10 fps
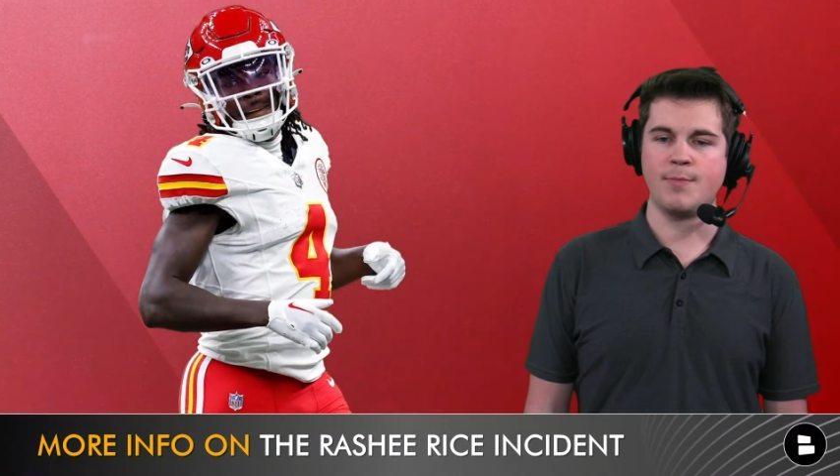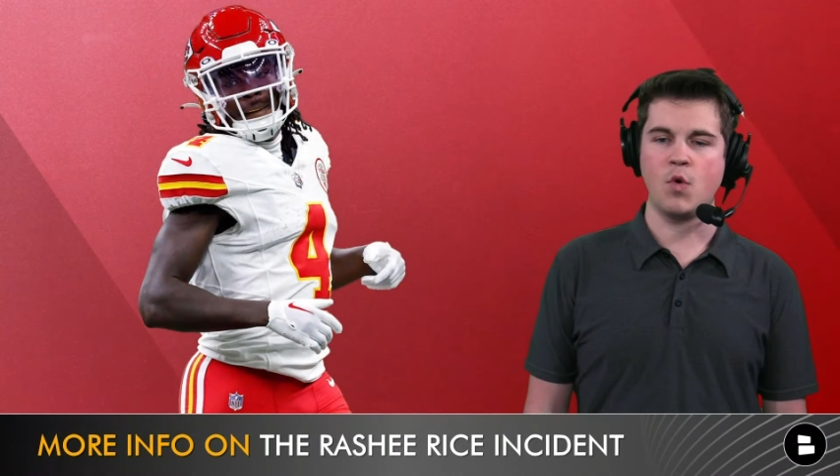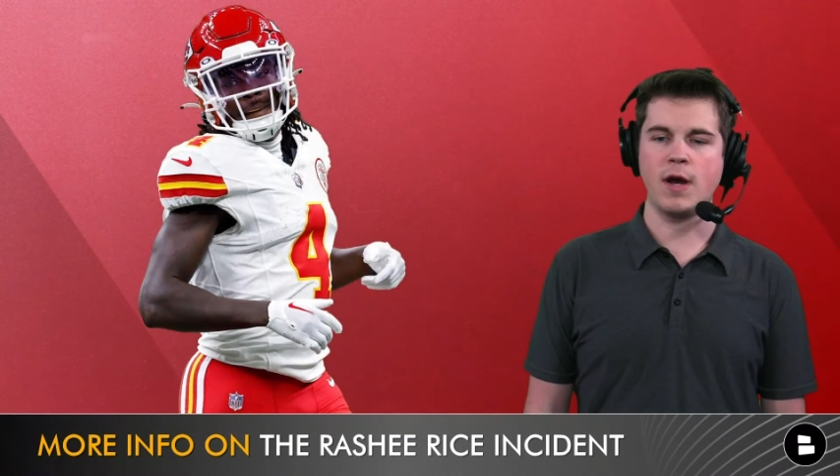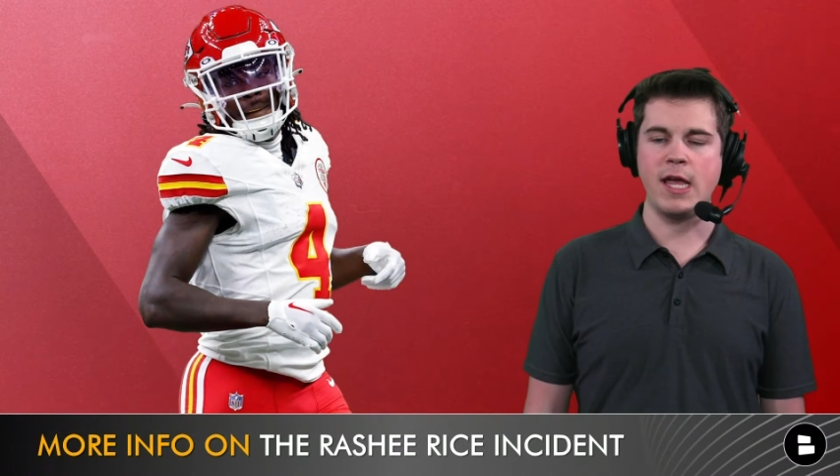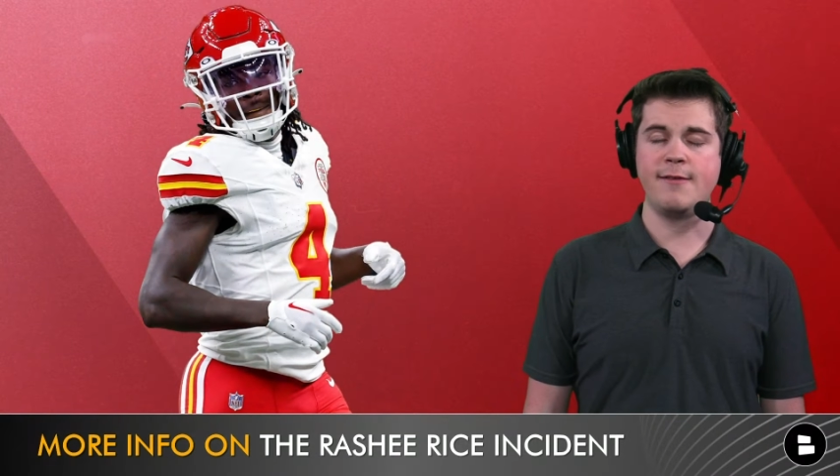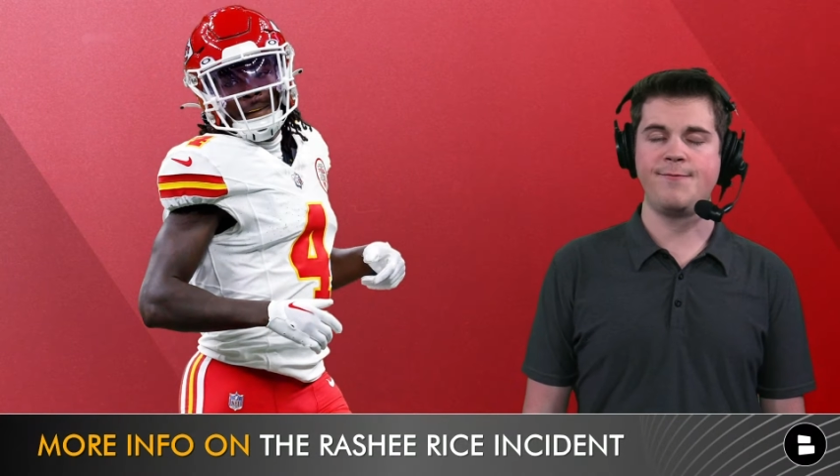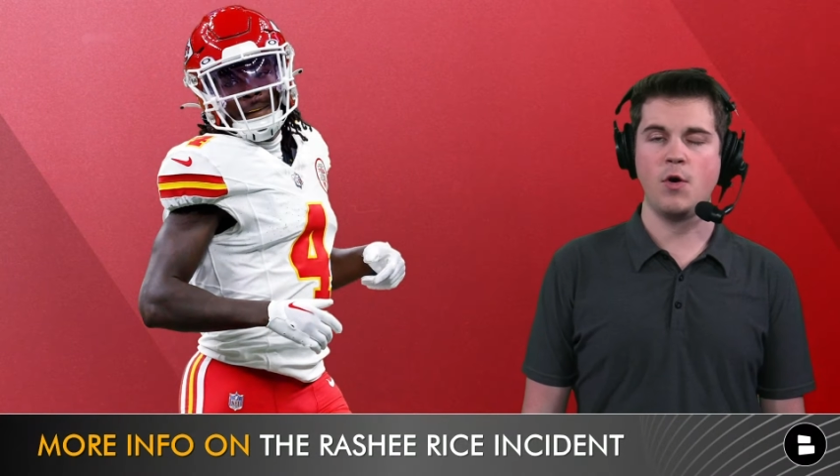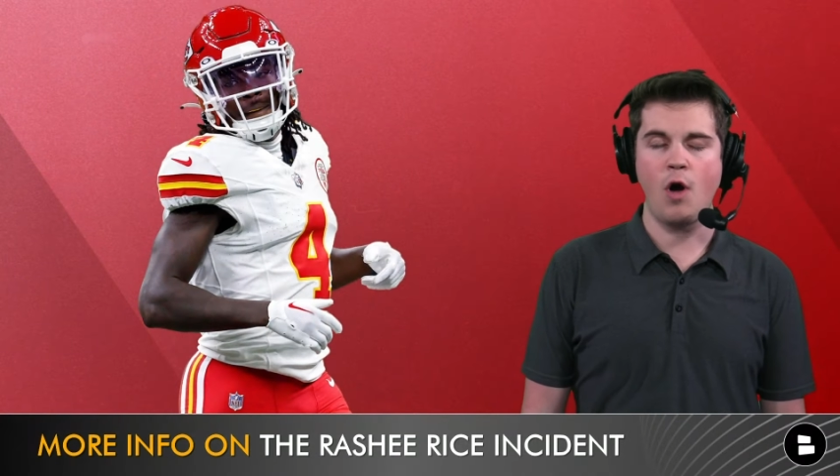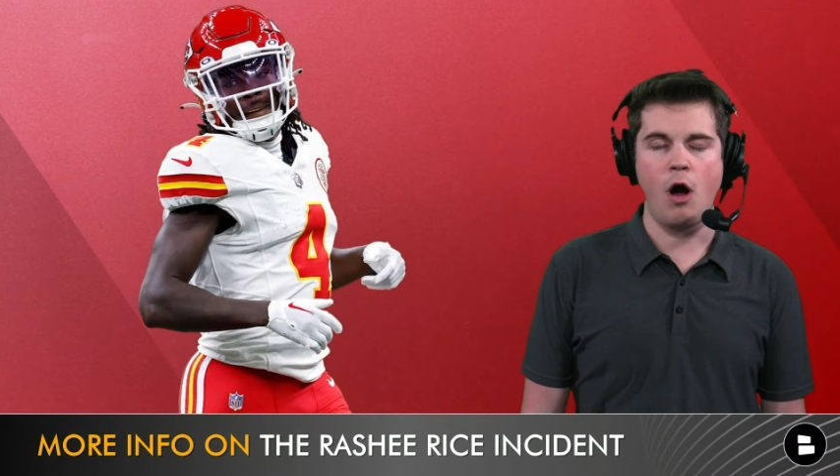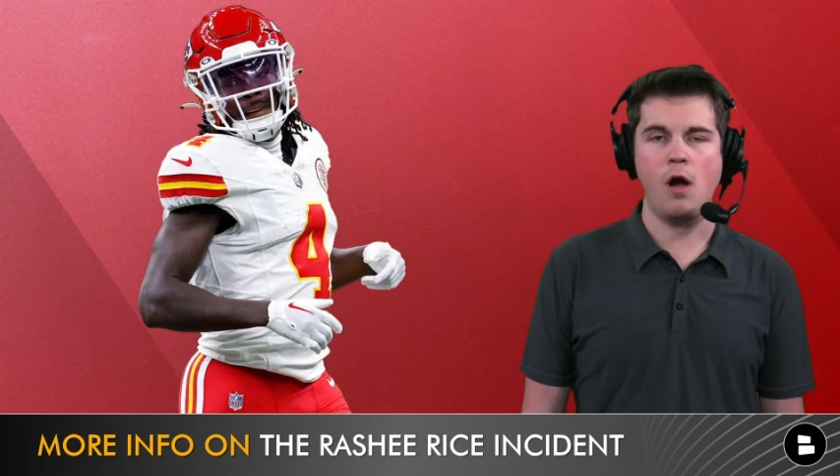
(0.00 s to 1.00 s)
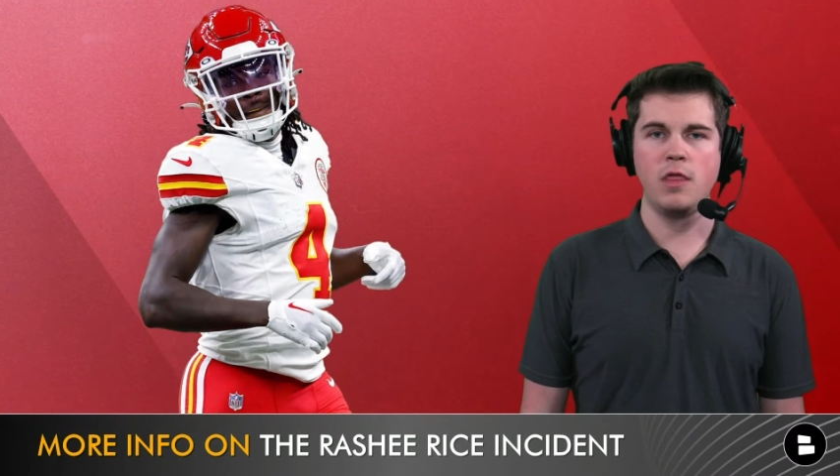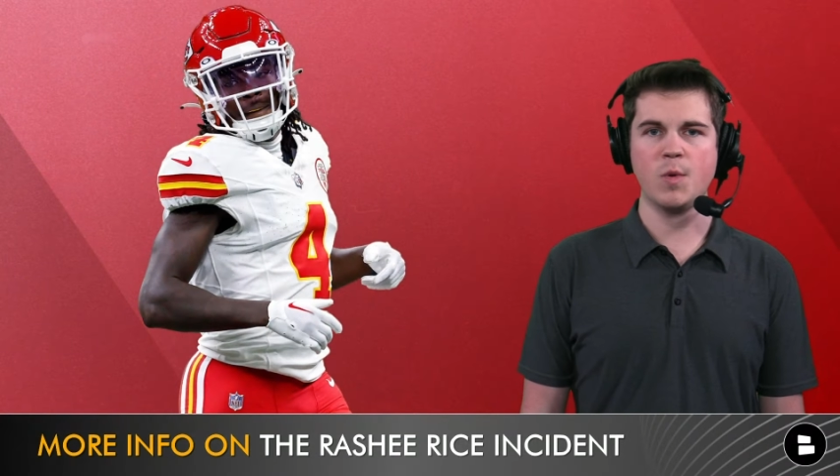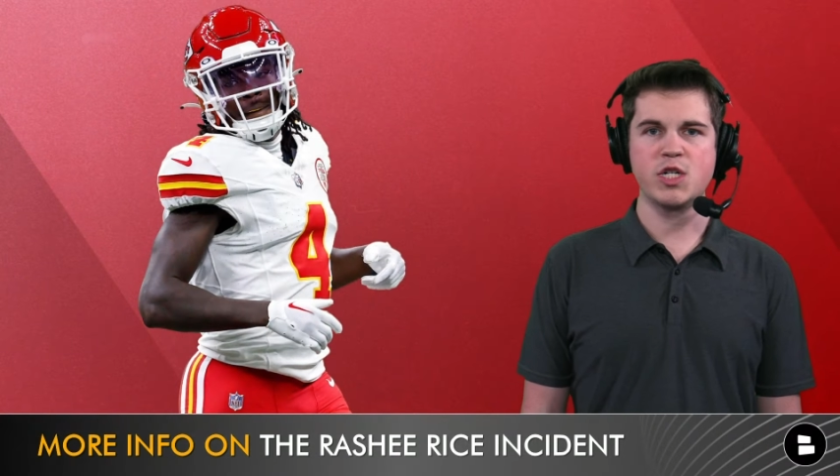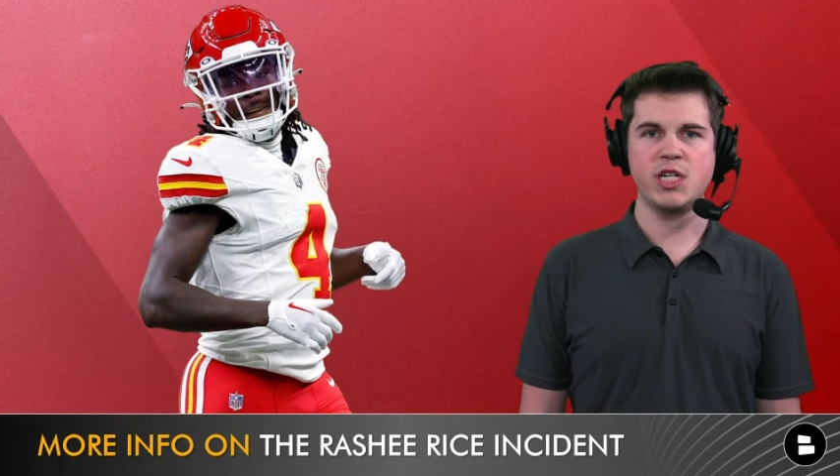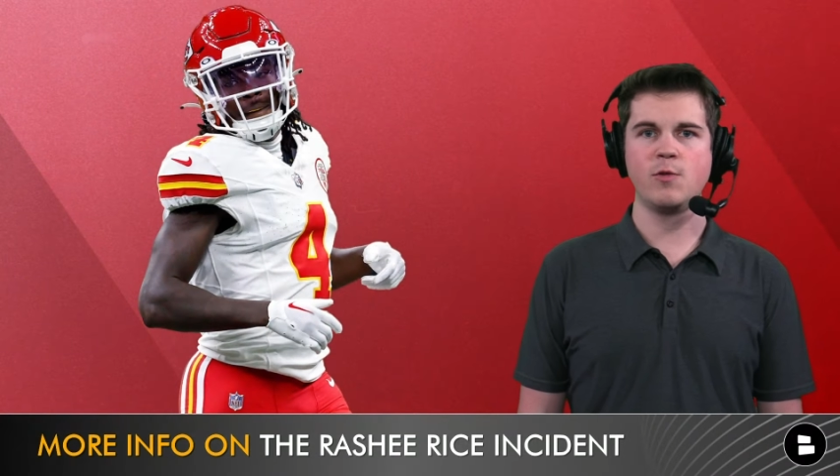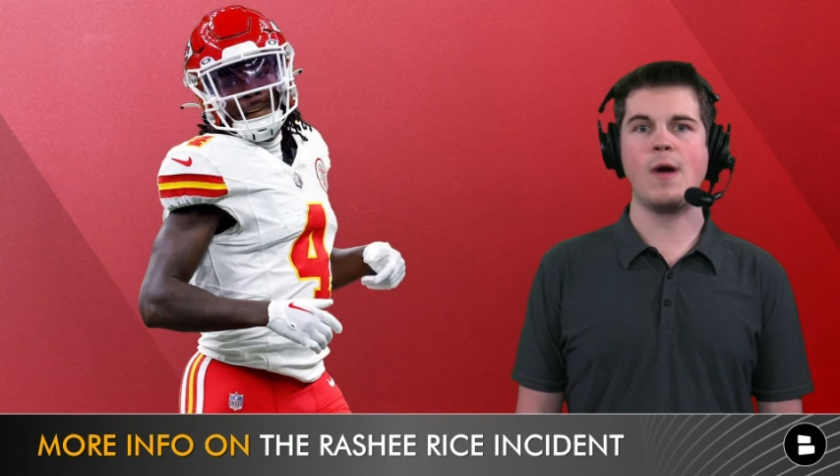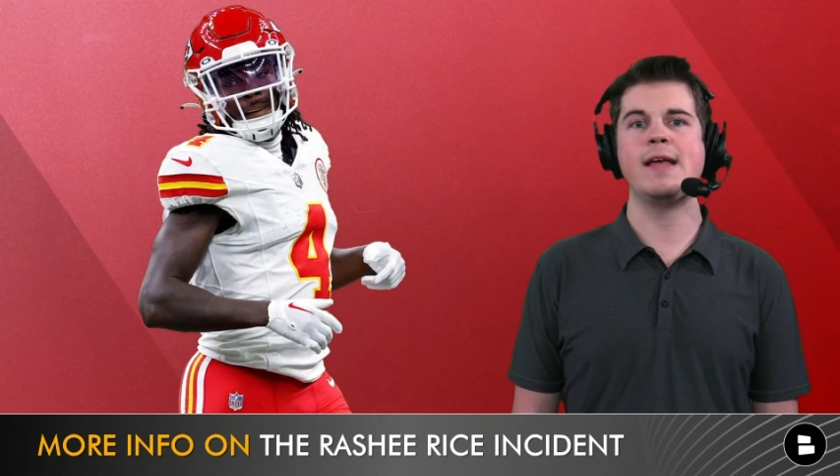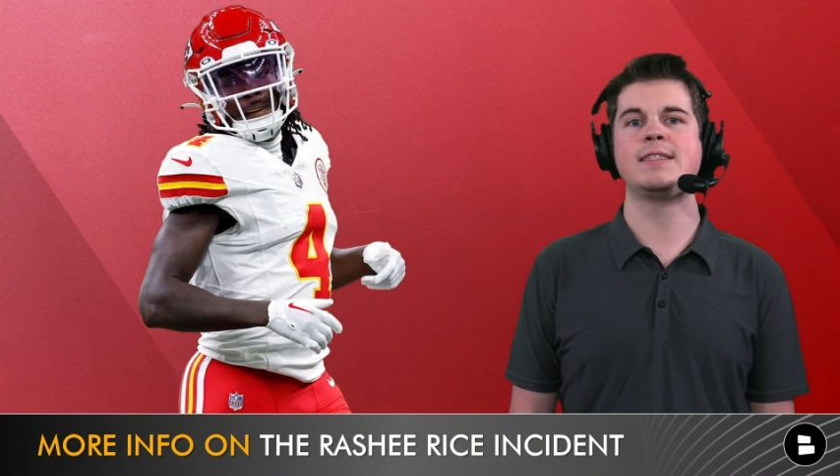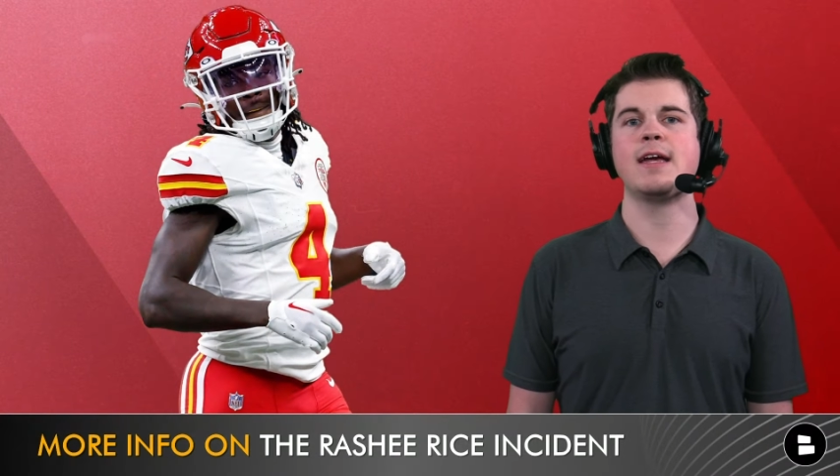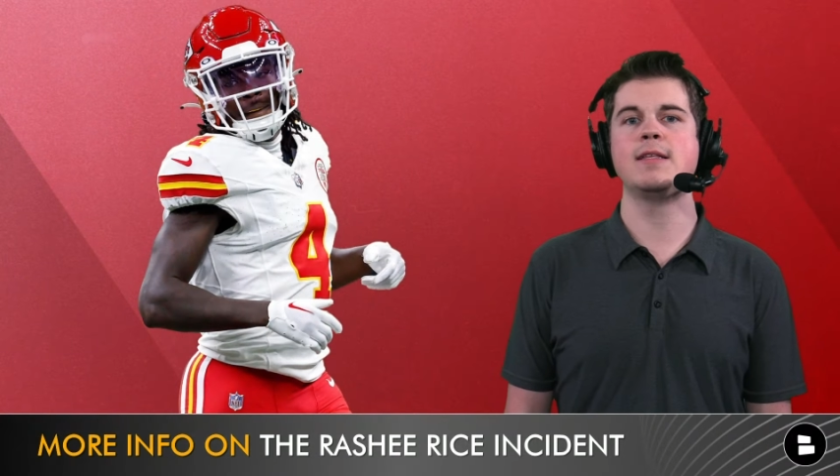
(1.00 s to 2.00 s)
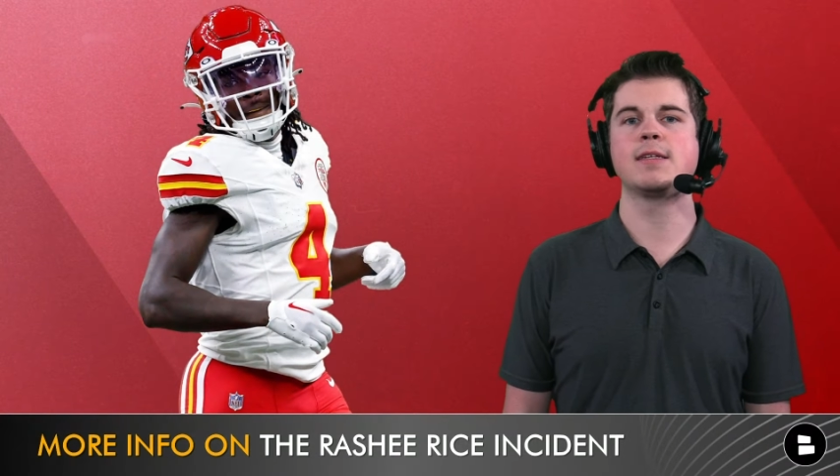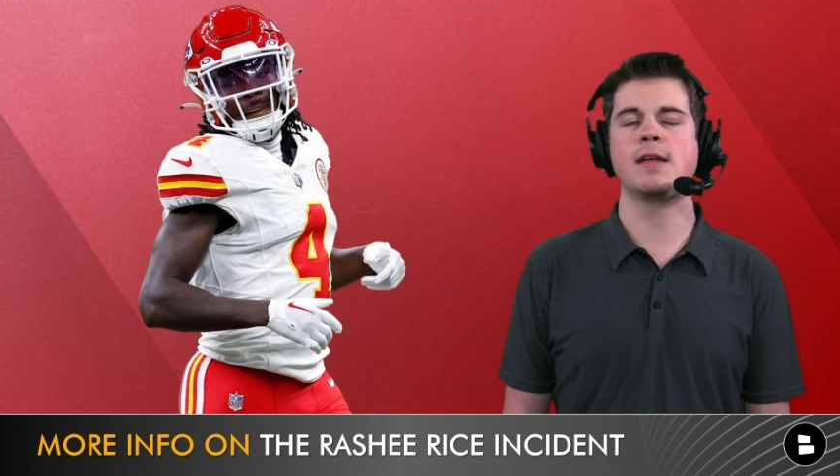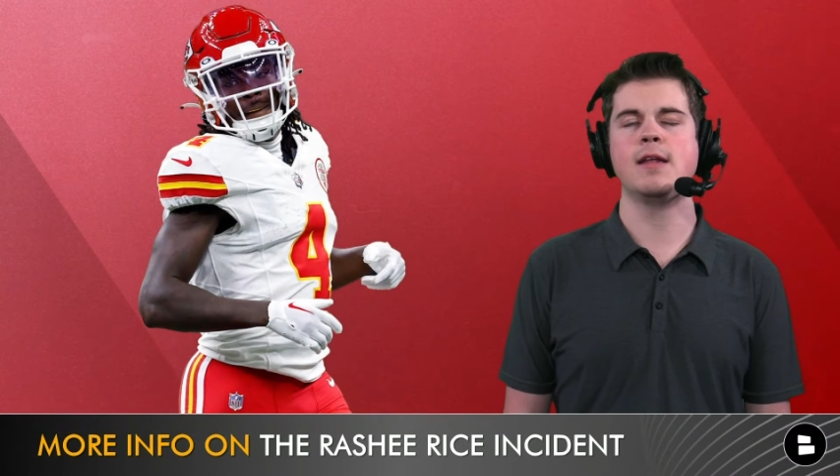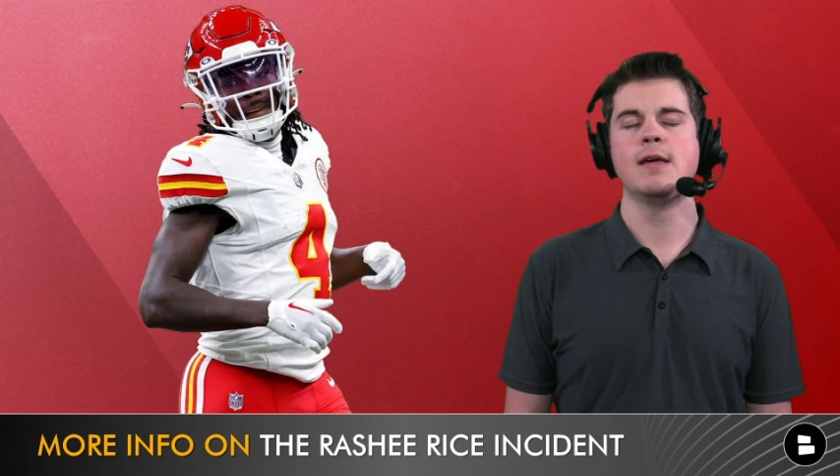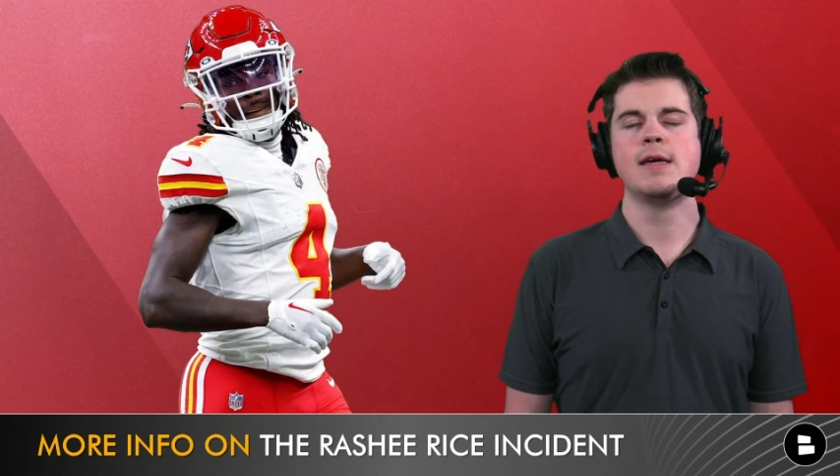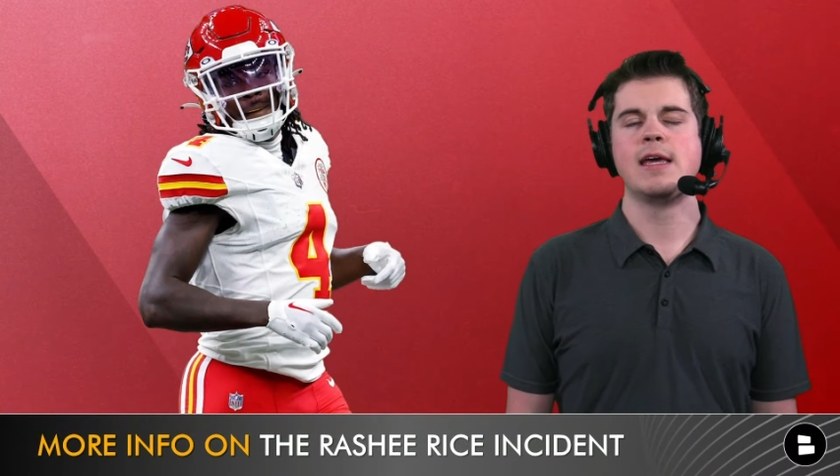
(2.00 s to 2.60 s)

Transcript: more info on the Rashee Rice incident.